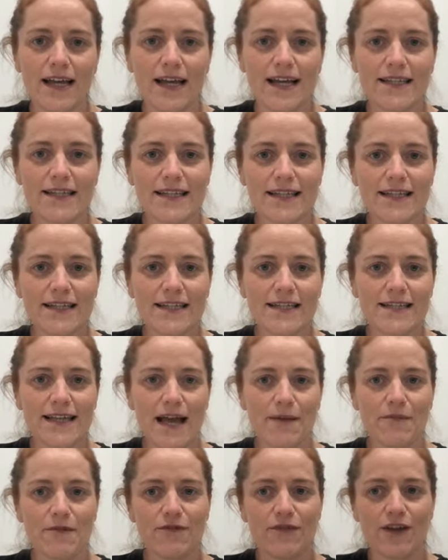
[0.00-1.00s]
It's at this
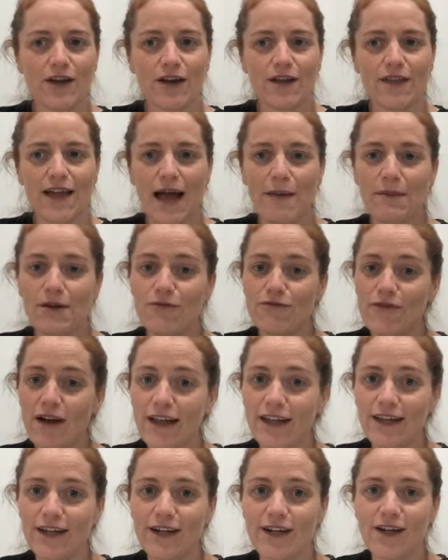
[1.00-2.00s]
time of year that I'm in
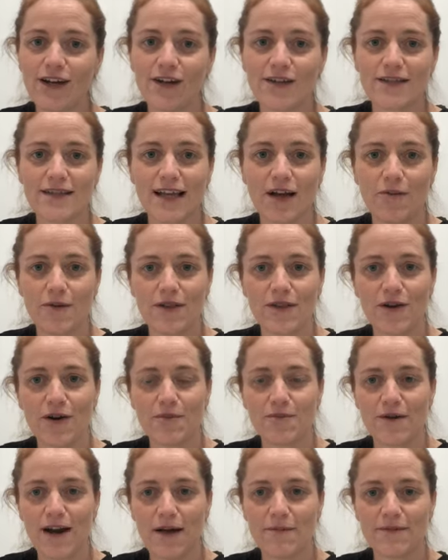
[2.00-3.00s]
regular contact with your
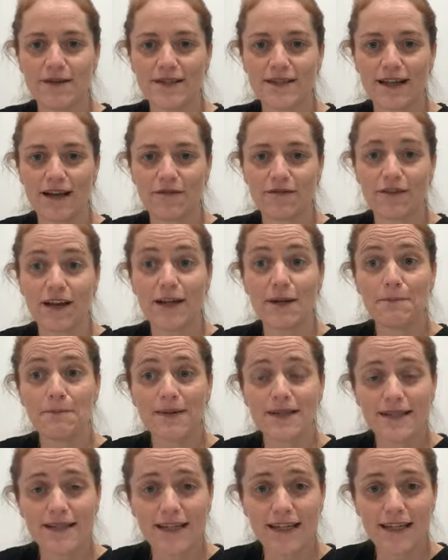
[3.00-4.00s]
primary staff, and in
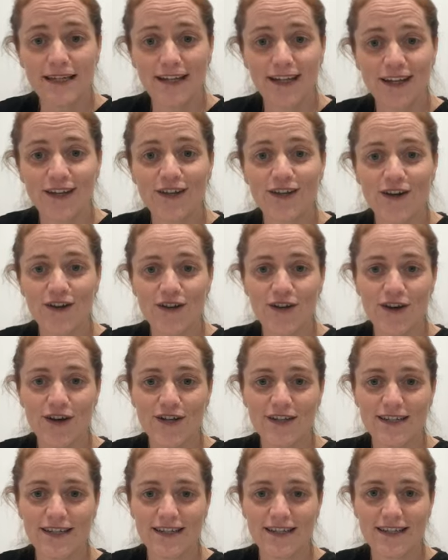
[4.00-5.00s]
particular your Year
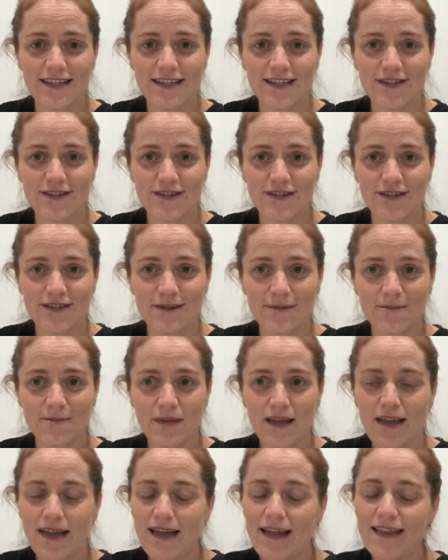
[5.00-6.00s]
6 teachers.
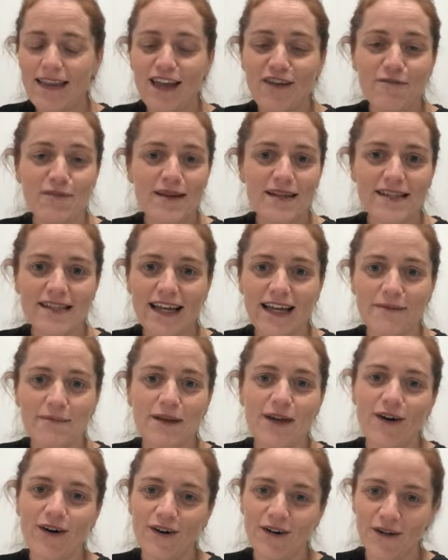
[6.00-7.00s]
They've been telling
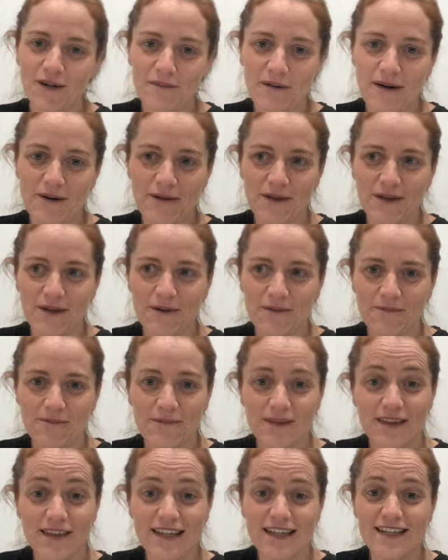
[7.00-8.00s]
me all about you,
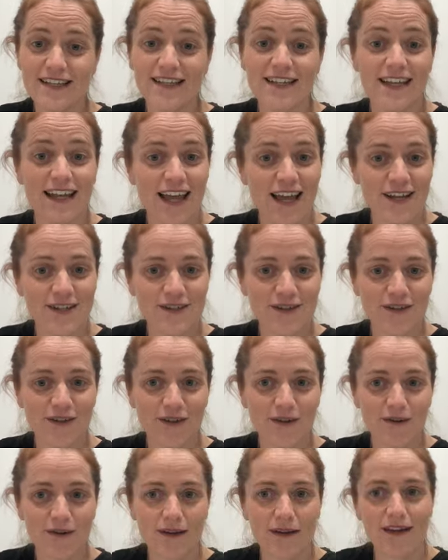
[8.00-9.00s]
the things that you like to
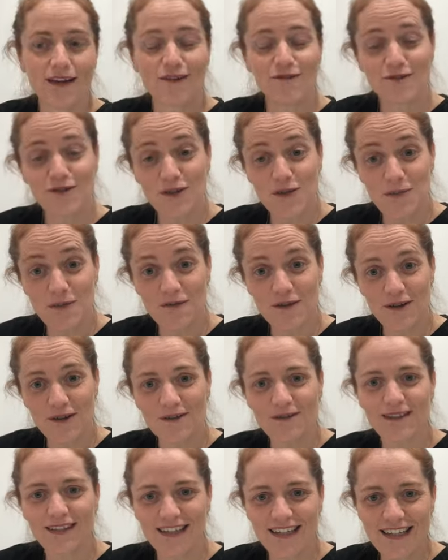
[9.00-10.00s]
do, for some of
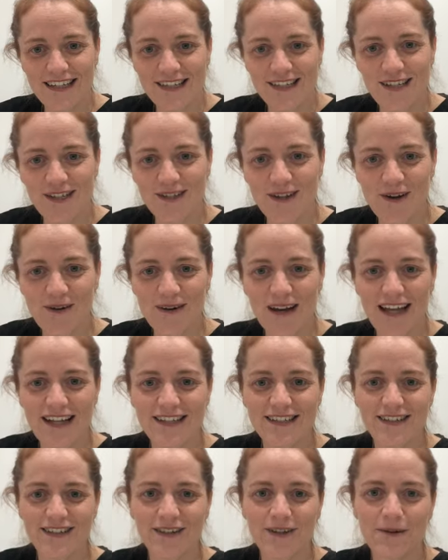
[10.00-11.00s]
you, the things that you don't like
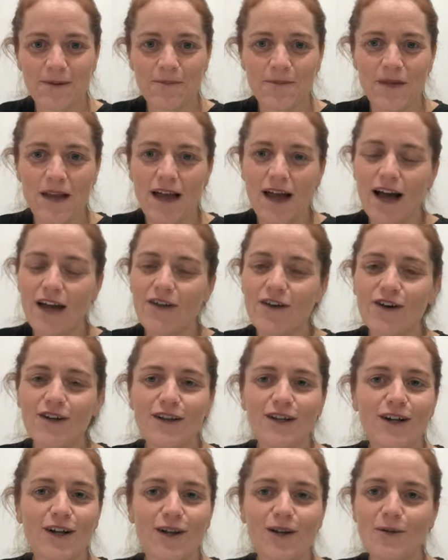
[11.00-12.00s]
to do, and
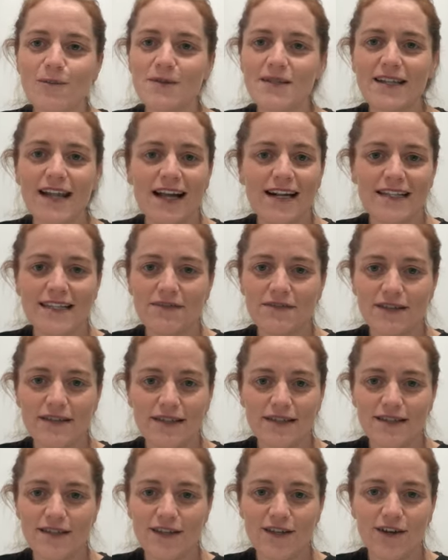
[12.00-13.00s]
all the clubs and
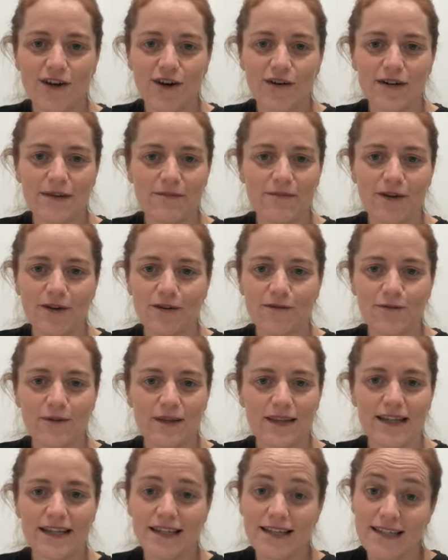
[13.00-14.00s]
activities that you're involved
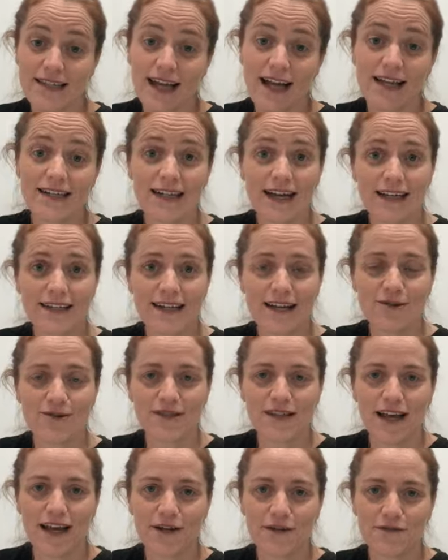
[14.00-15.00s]
with inside and
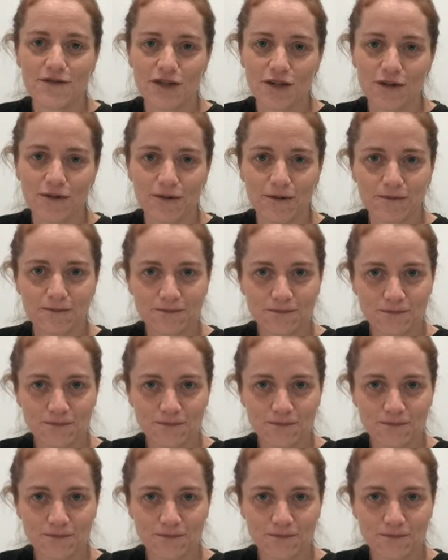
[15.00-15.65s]
outside of school.